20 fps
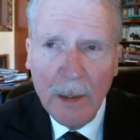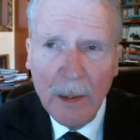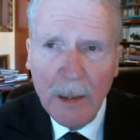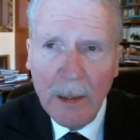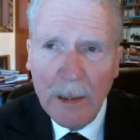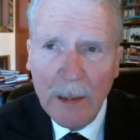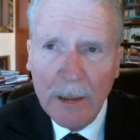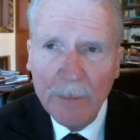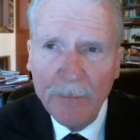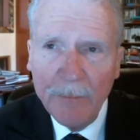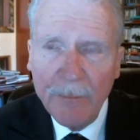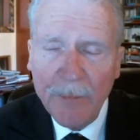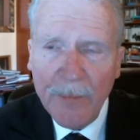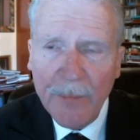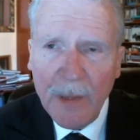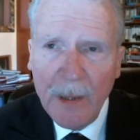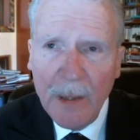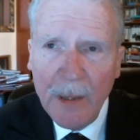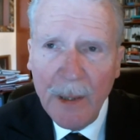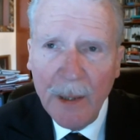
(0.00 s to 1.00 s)

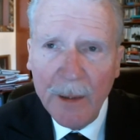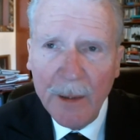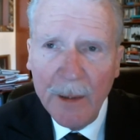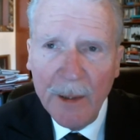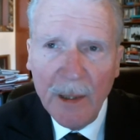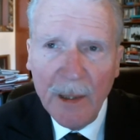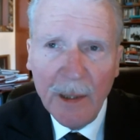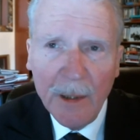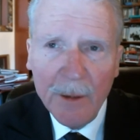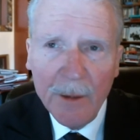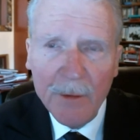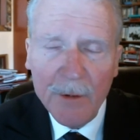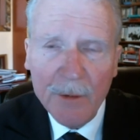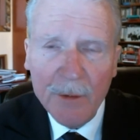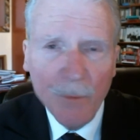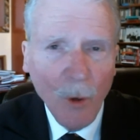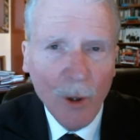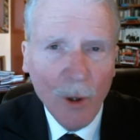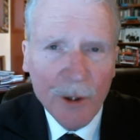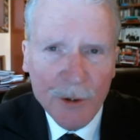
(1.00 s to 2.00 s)
It needs
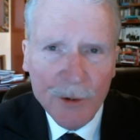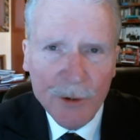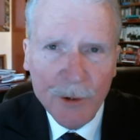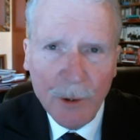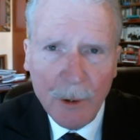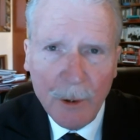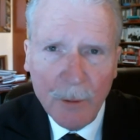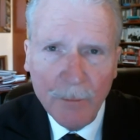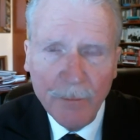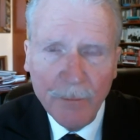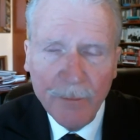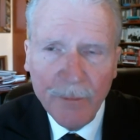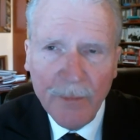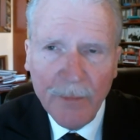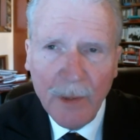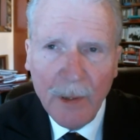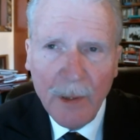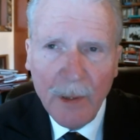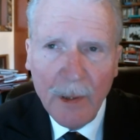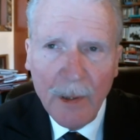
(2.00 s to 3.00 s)
moisture.
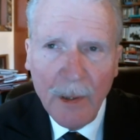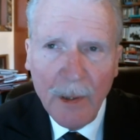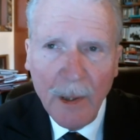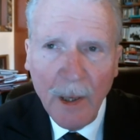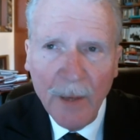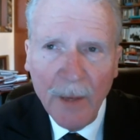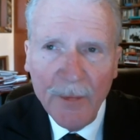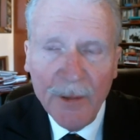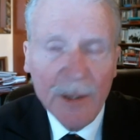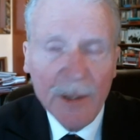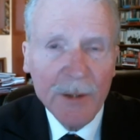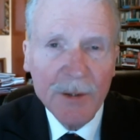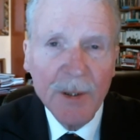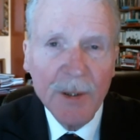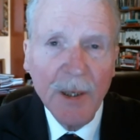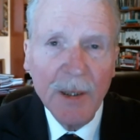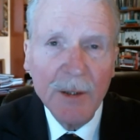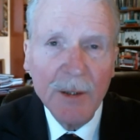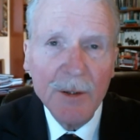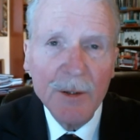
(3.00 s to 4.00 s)
These
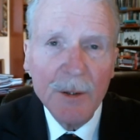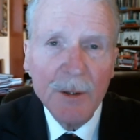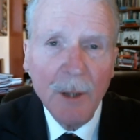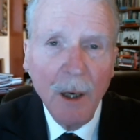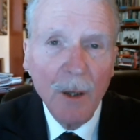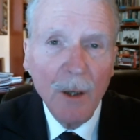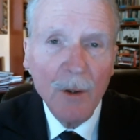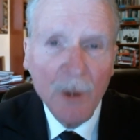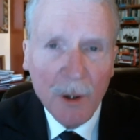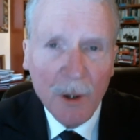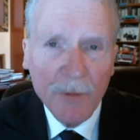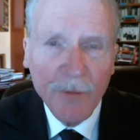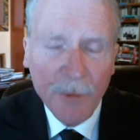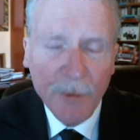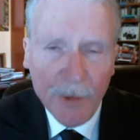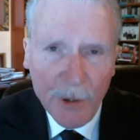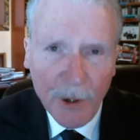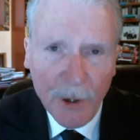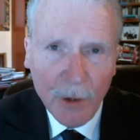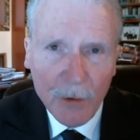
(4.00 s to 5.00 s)
things are good for
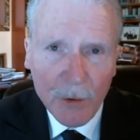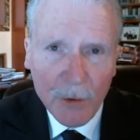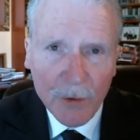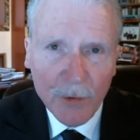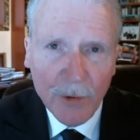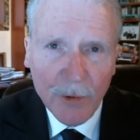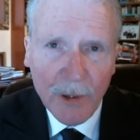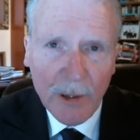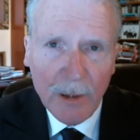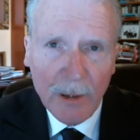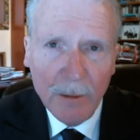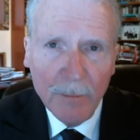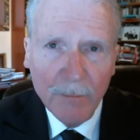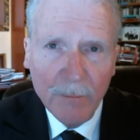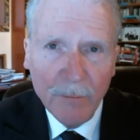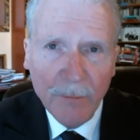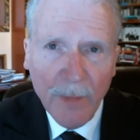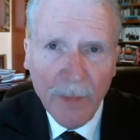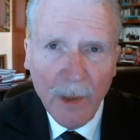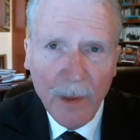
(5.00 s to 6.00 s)
the oak tree.
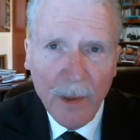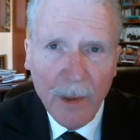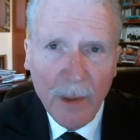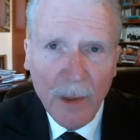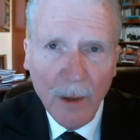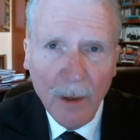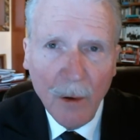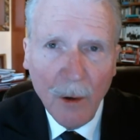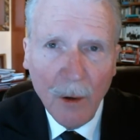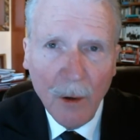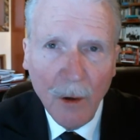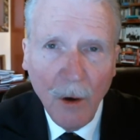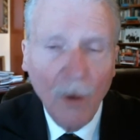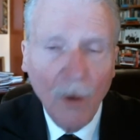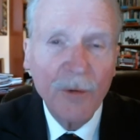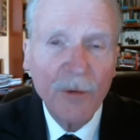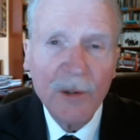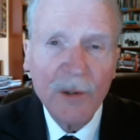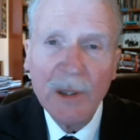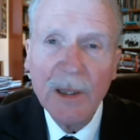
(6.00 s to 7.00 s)

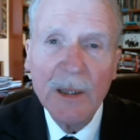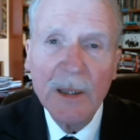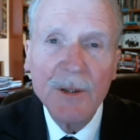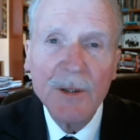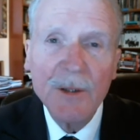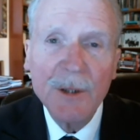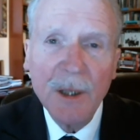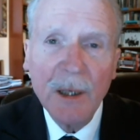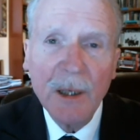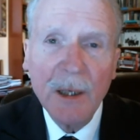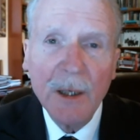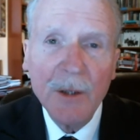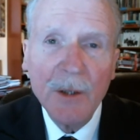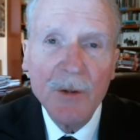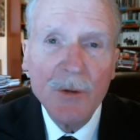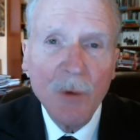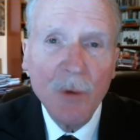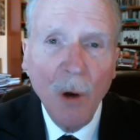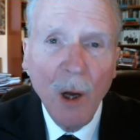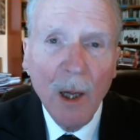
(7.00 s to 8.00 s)
Overly acidic
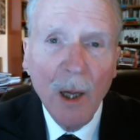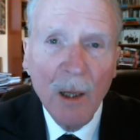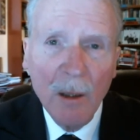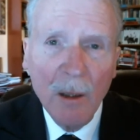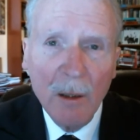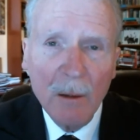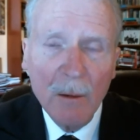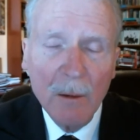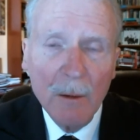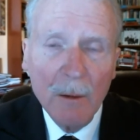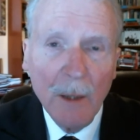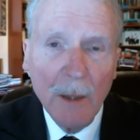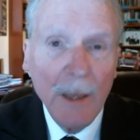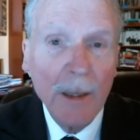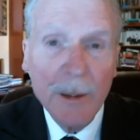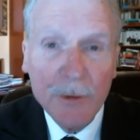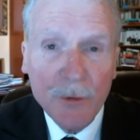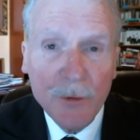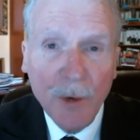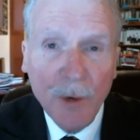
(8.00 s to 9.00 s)
soil and
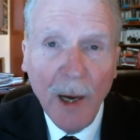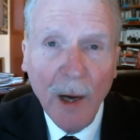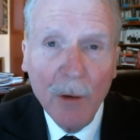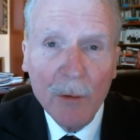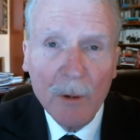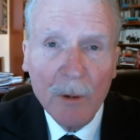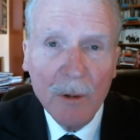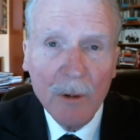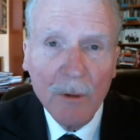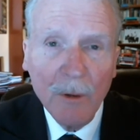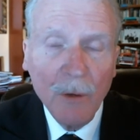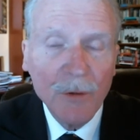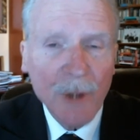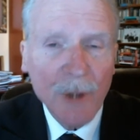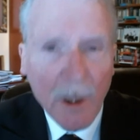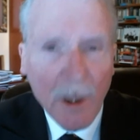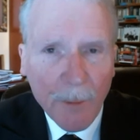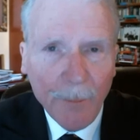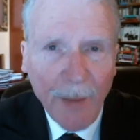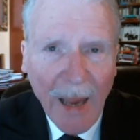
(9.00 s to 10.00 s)
a drought, those
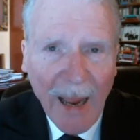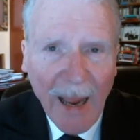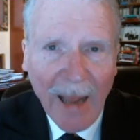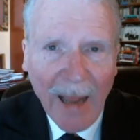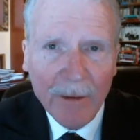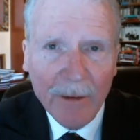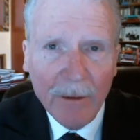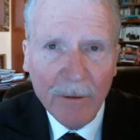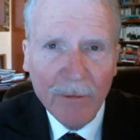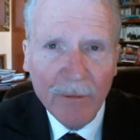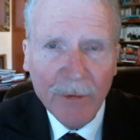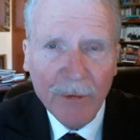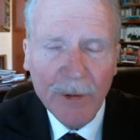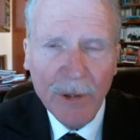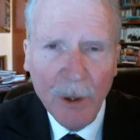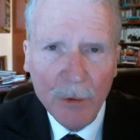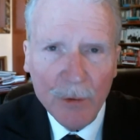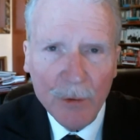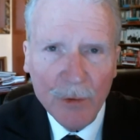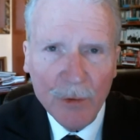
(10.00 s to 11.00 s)
are bad for the
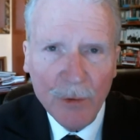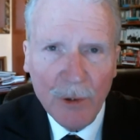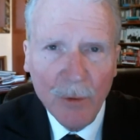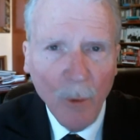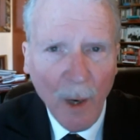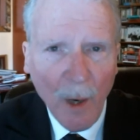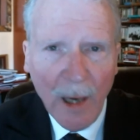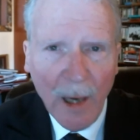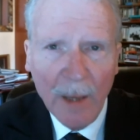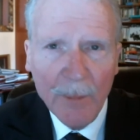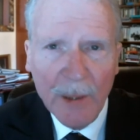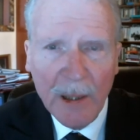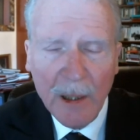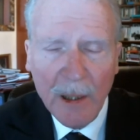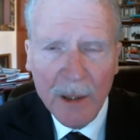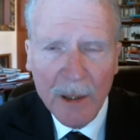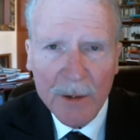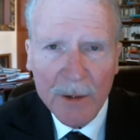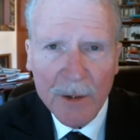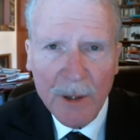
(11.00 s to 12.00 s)
oak tree. Why?
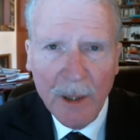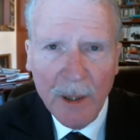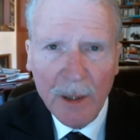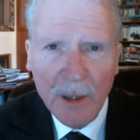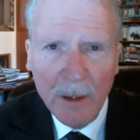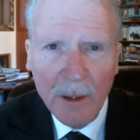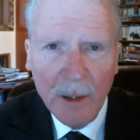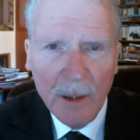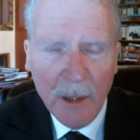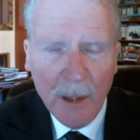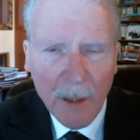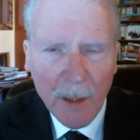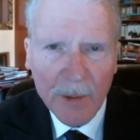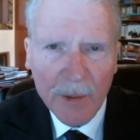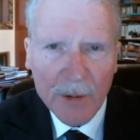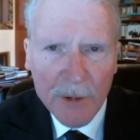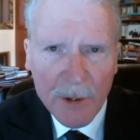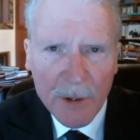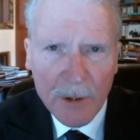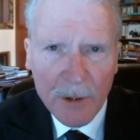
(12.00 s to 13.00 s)
Because it
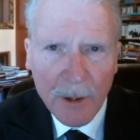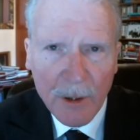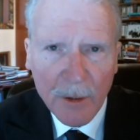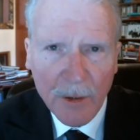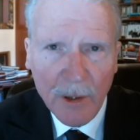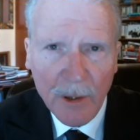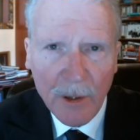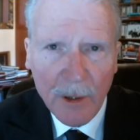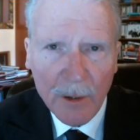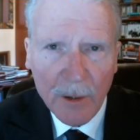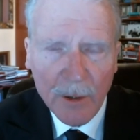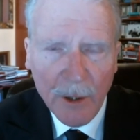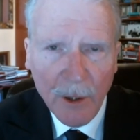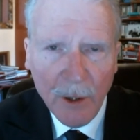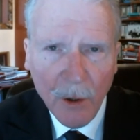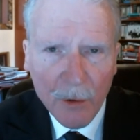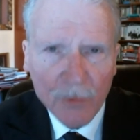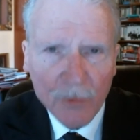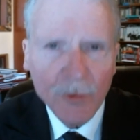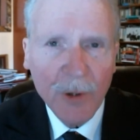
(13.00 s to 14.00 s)
inhibits the
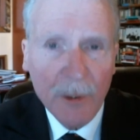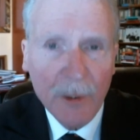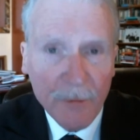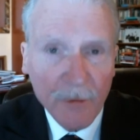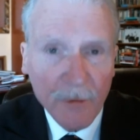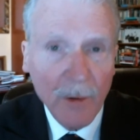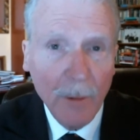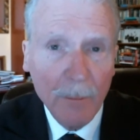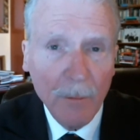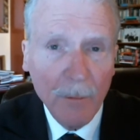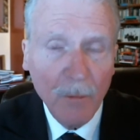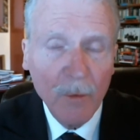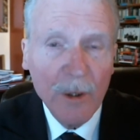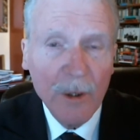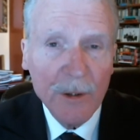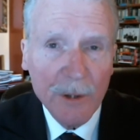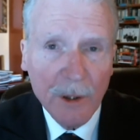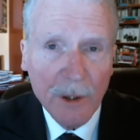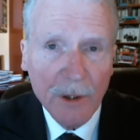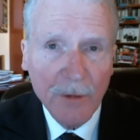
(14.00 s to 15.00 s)
oak tree from
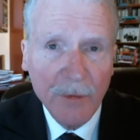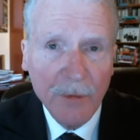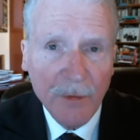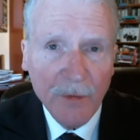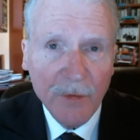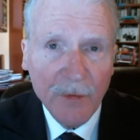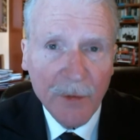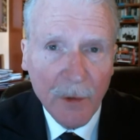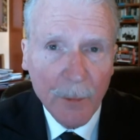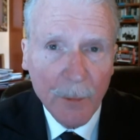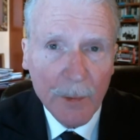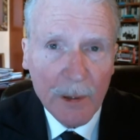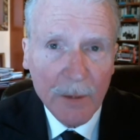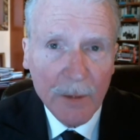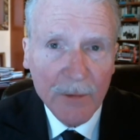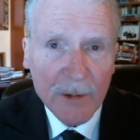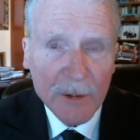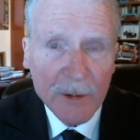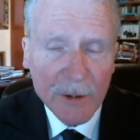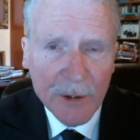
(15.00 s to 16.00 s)
reaching the fulfillment
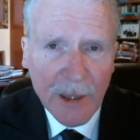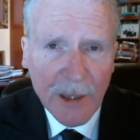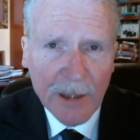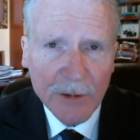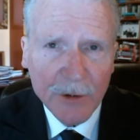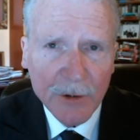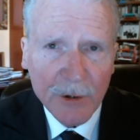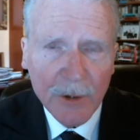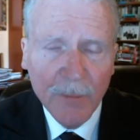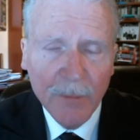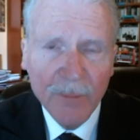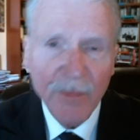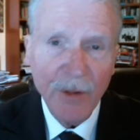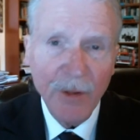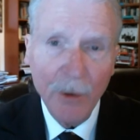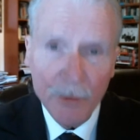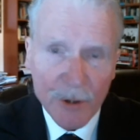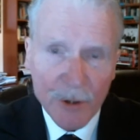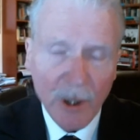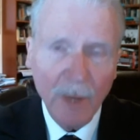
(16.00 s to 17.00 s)
of its nature.
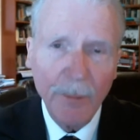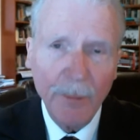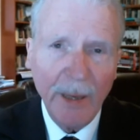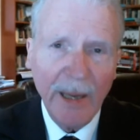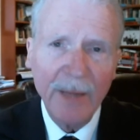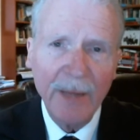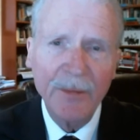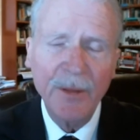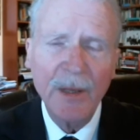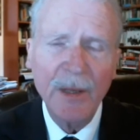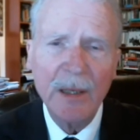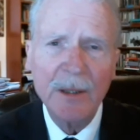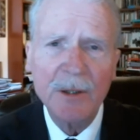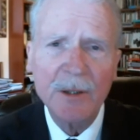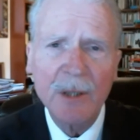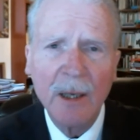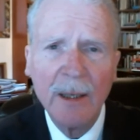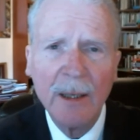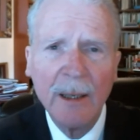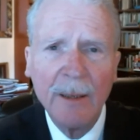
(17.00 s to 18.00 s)
Those are bad things.
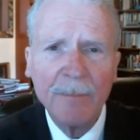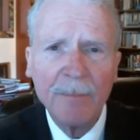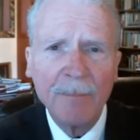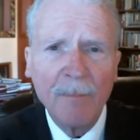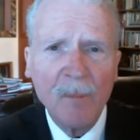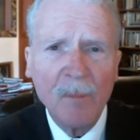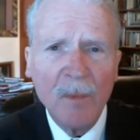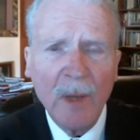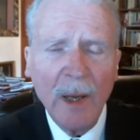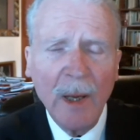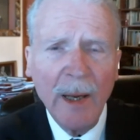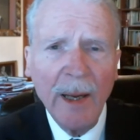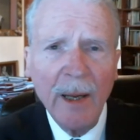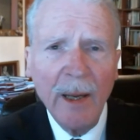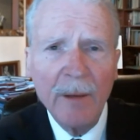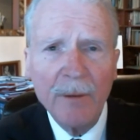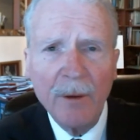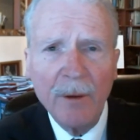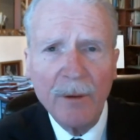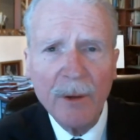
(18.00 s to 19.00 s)

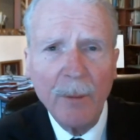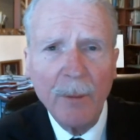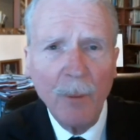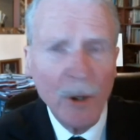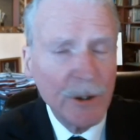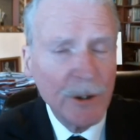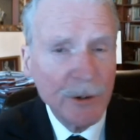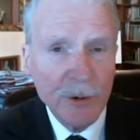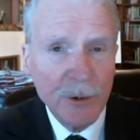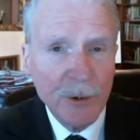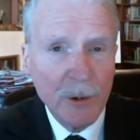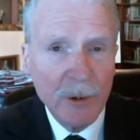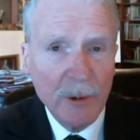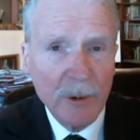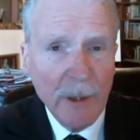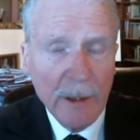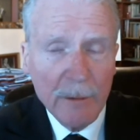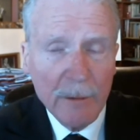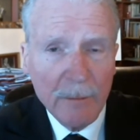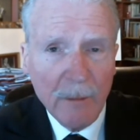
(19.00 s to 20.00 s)
And the moisture
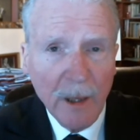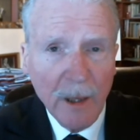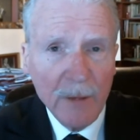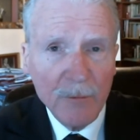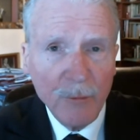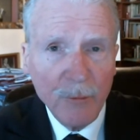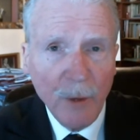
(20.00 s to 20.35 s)
and its